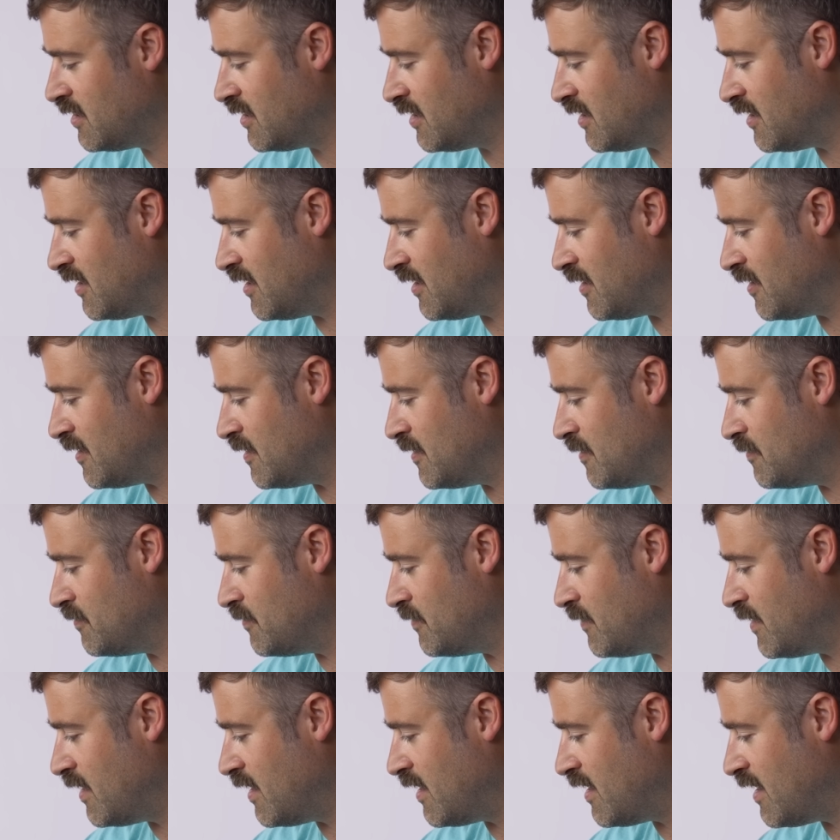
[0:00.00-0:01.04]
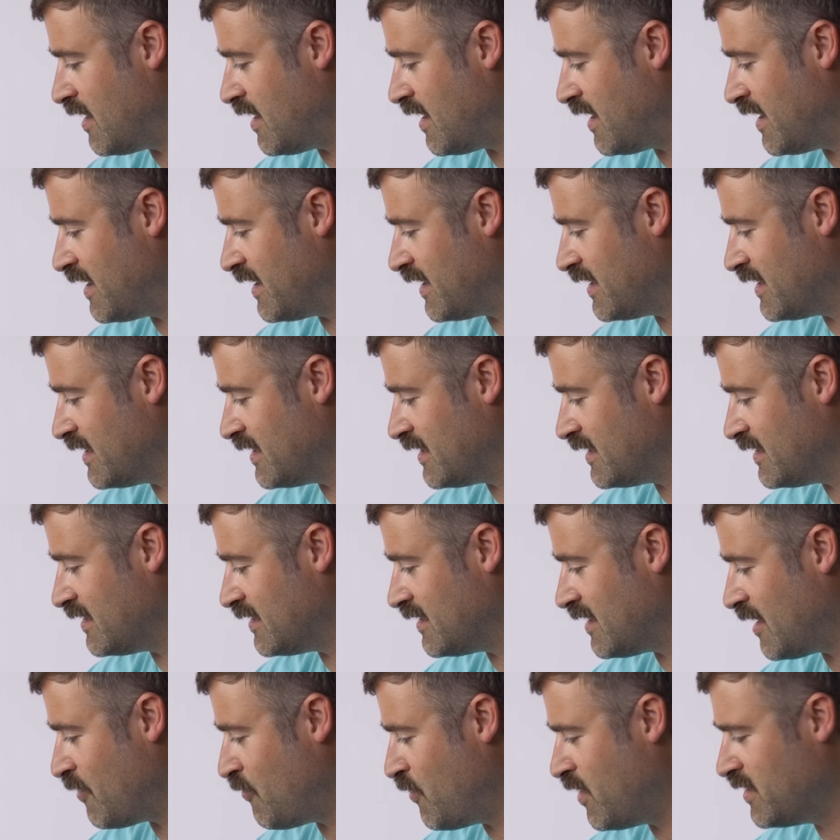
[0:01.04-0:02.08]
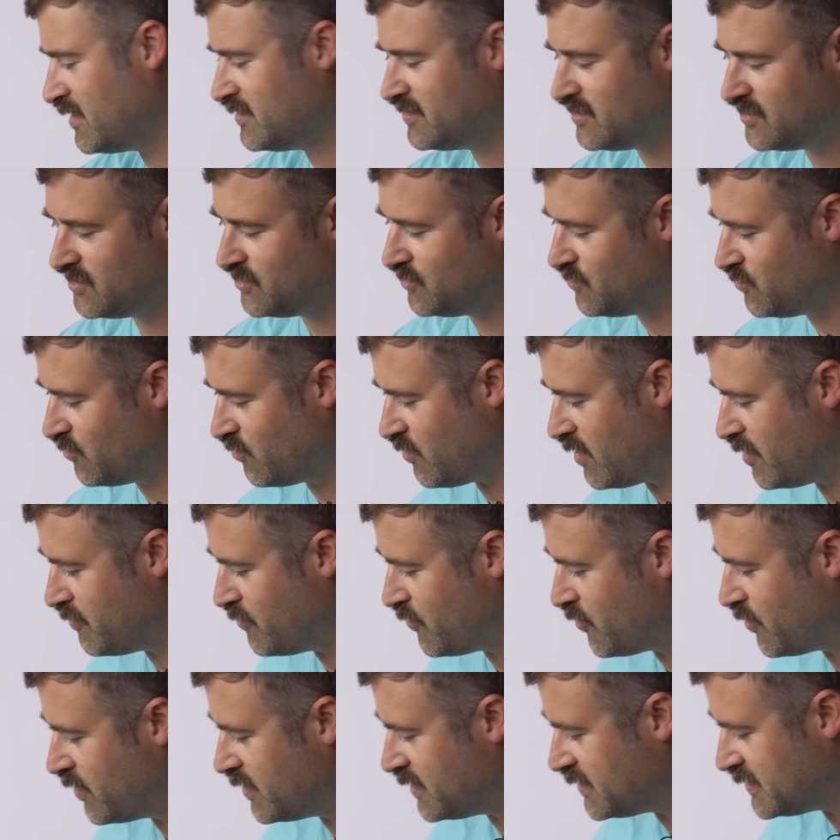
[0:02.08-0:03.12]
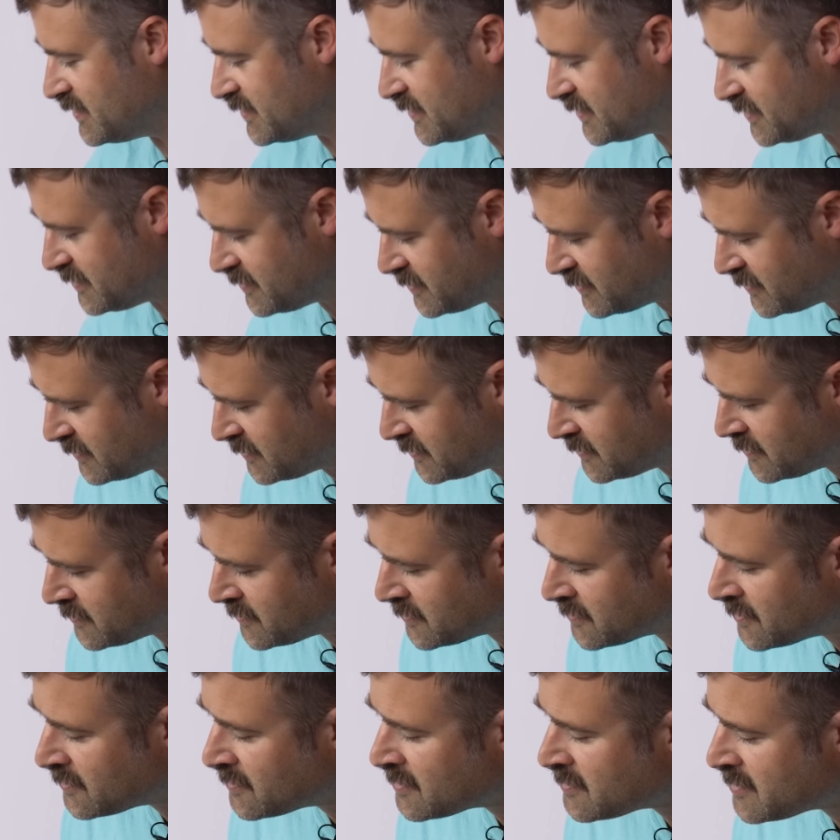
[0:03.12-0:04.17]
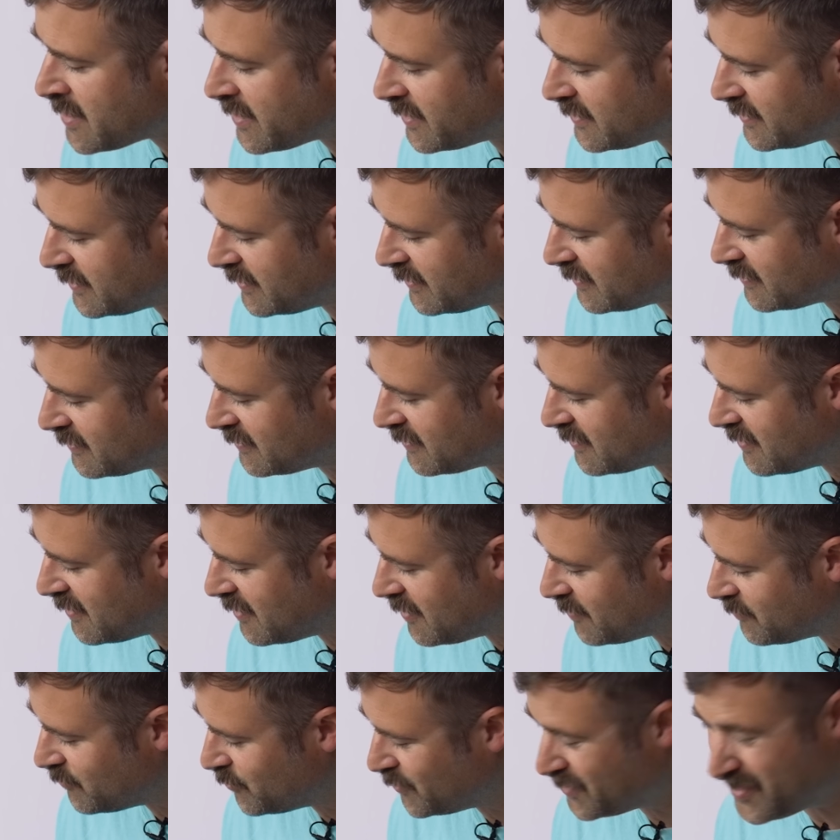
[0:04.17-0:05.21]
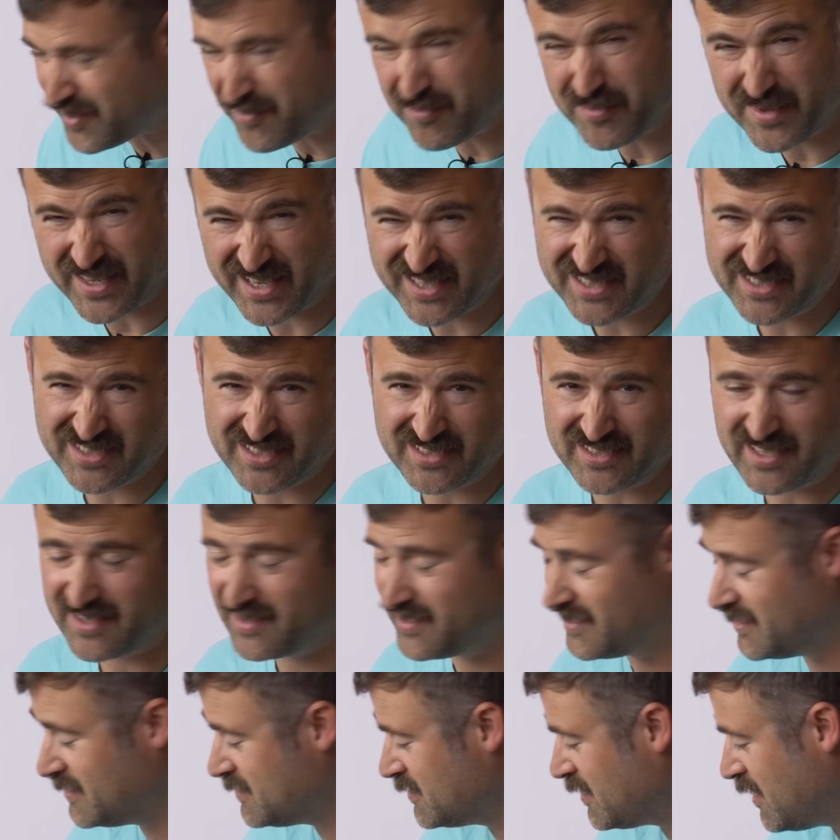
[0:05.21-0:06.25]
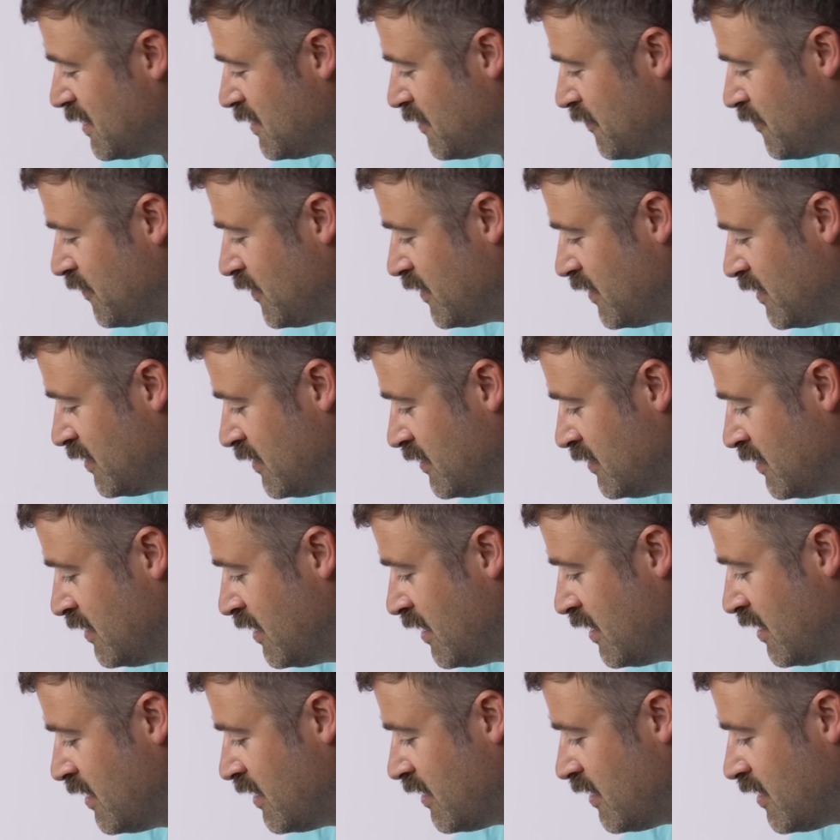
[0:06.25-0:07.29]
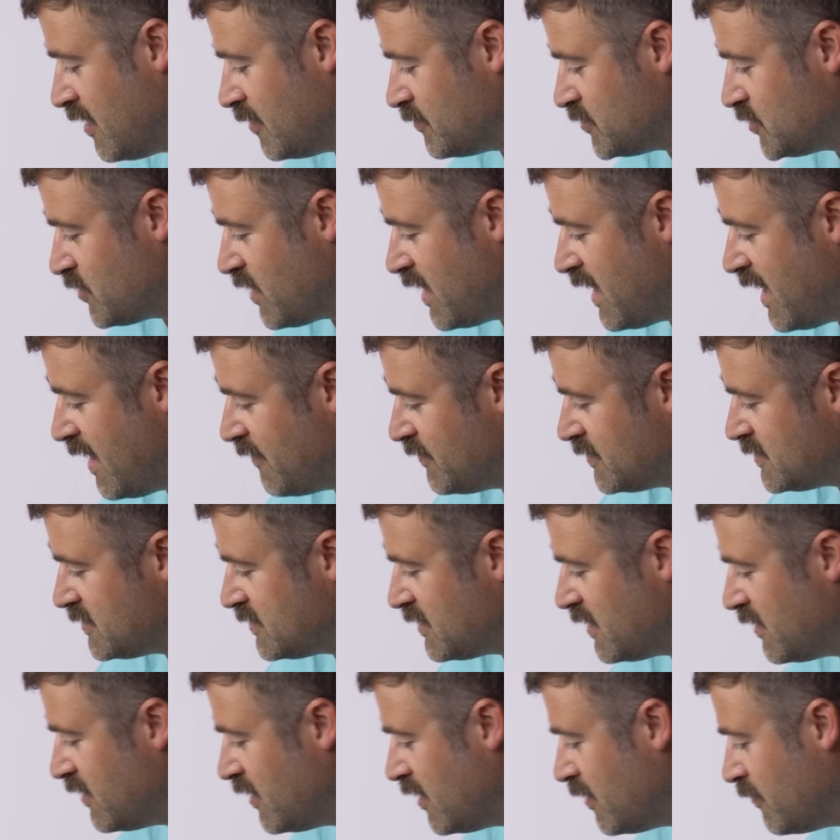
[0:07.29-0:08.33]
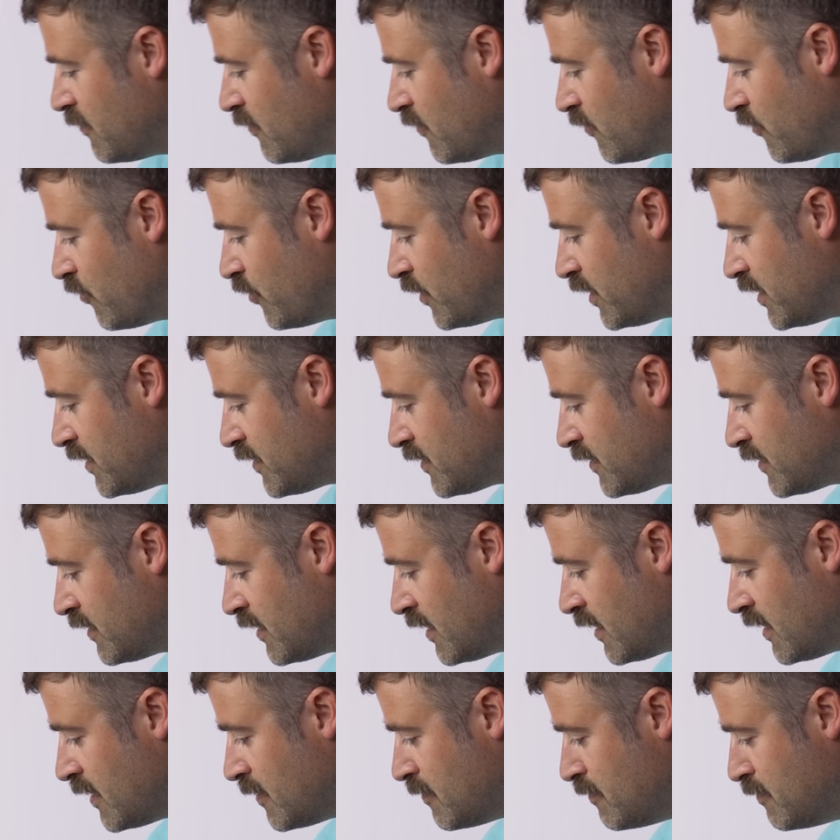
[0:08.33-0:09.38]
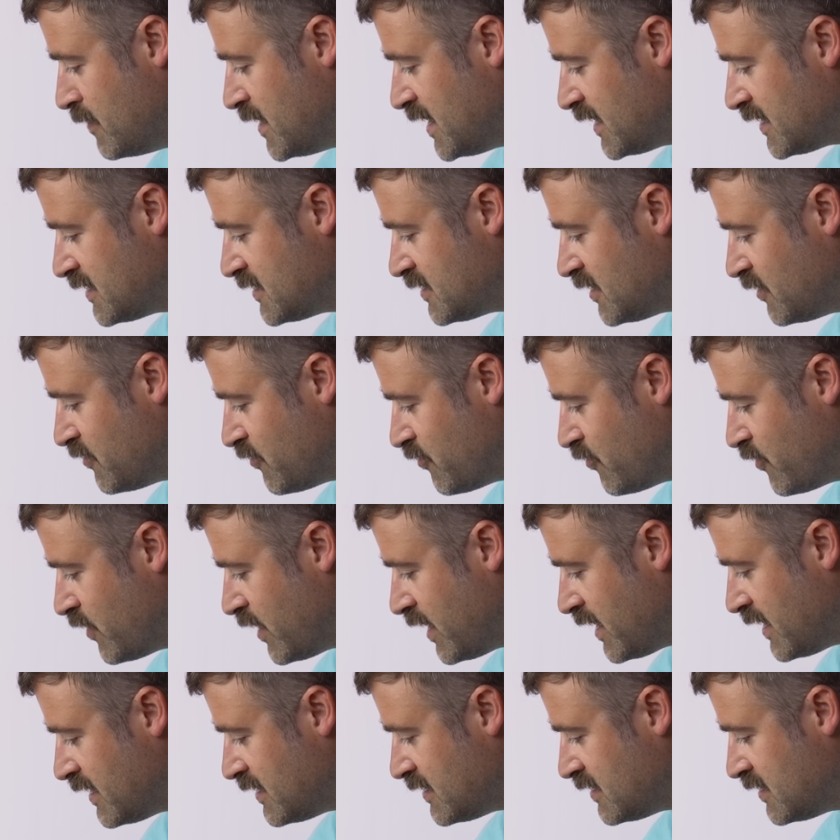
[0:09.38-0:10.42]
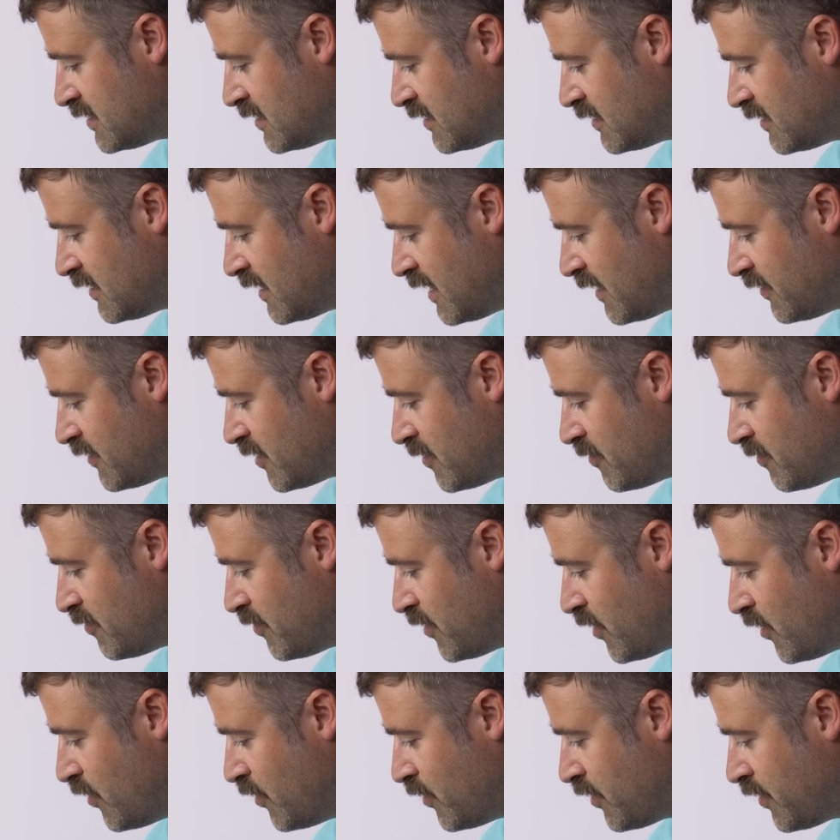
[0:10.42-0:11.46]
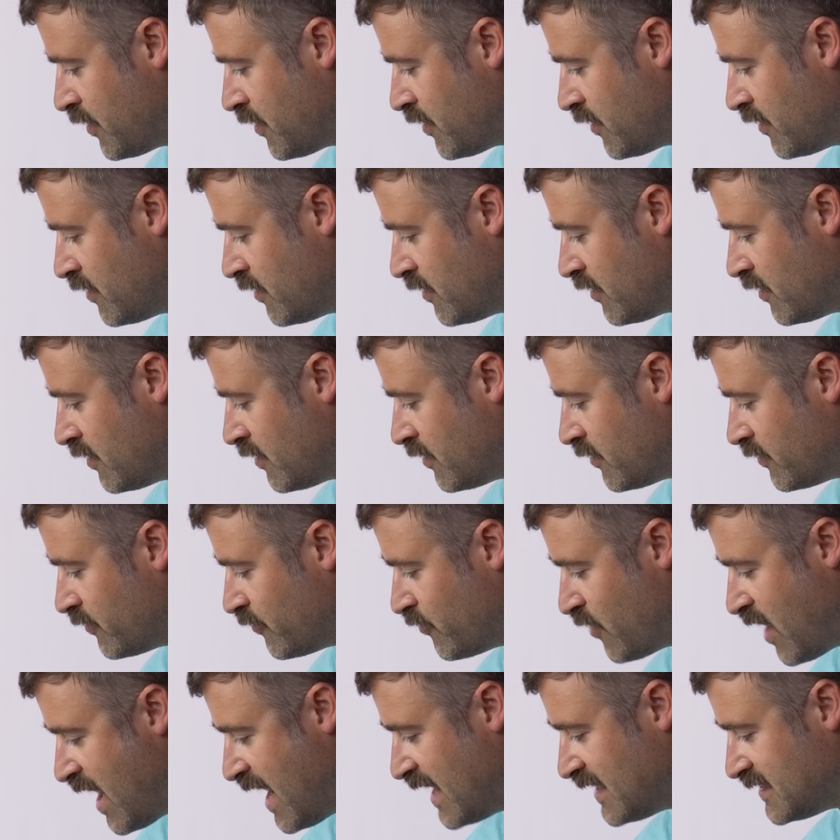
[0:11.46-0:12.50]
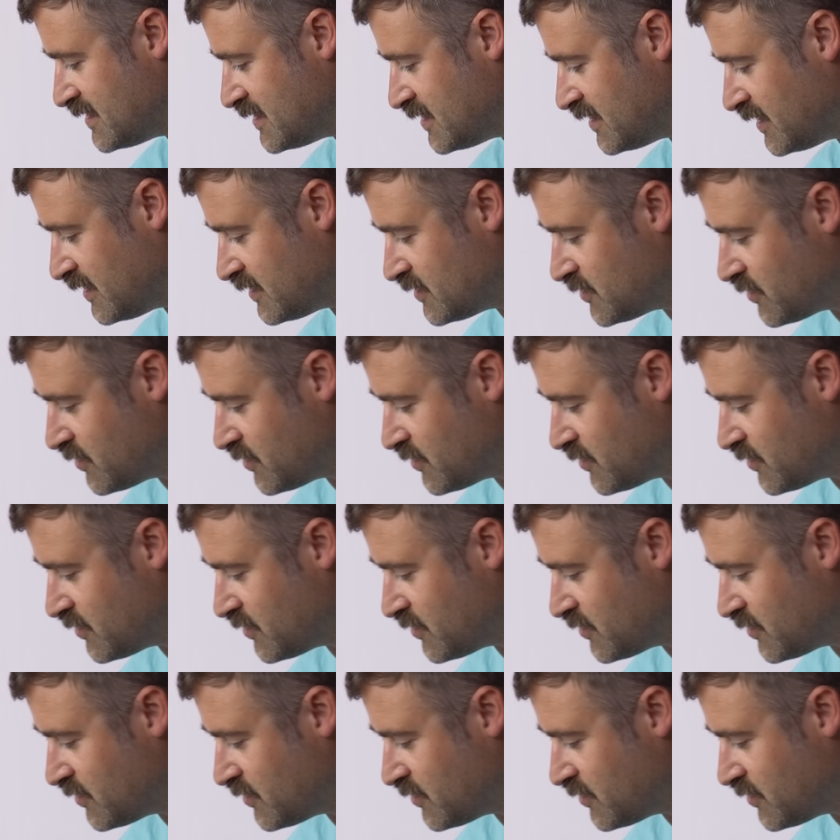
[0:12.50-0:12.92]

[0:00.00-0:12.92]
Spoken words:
I wanted to do one more setting with the mix because I think it's kind of fun. So I have it set up with mix and rate, and they're both rising.